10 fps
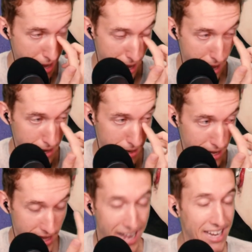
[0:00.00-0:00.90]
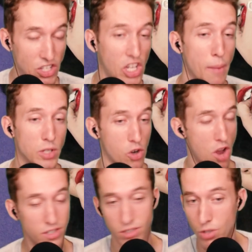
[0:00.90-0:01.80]
And it, it comes
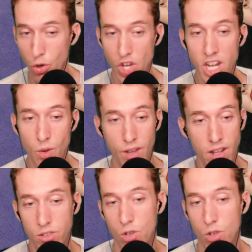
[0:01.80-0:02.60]
across as so genuine